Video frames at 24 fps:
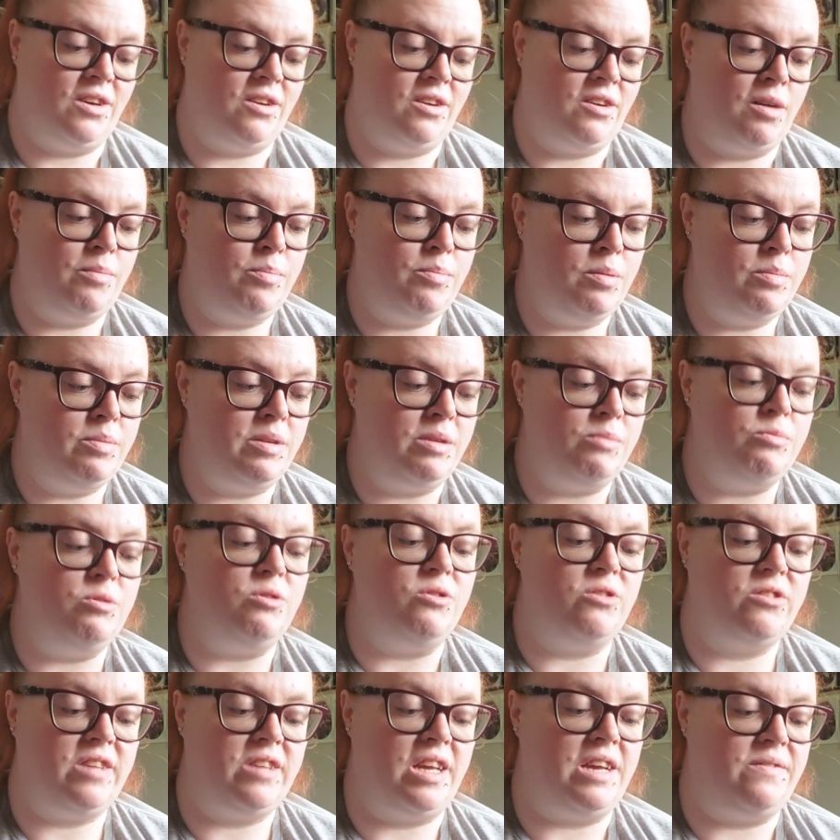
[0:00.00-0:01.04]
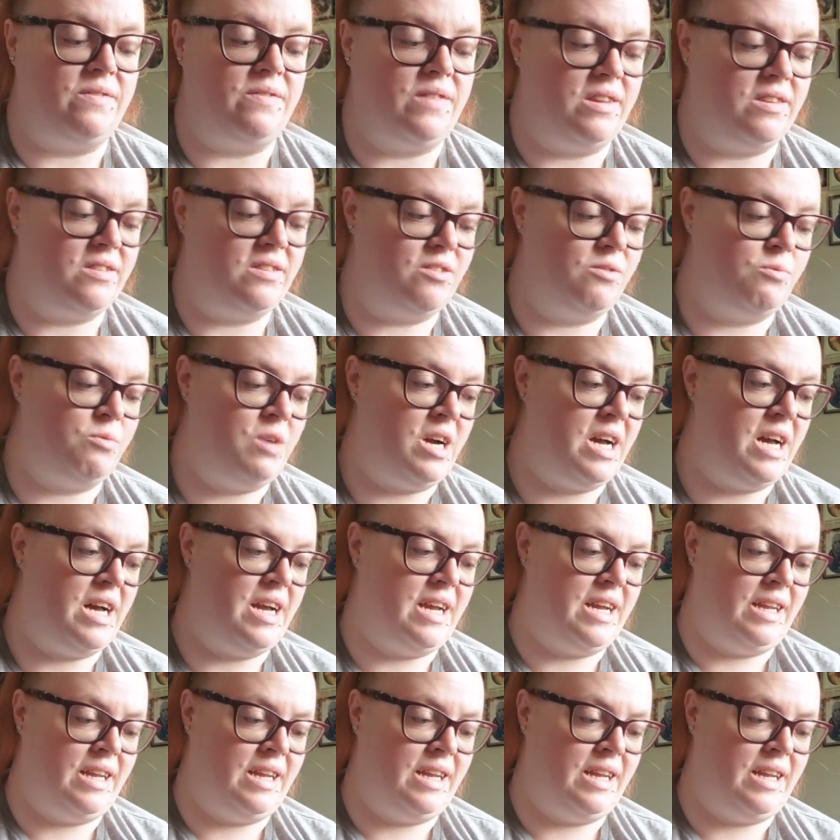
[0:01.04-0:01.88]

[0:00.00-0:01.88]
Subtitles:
I probably will save this to wear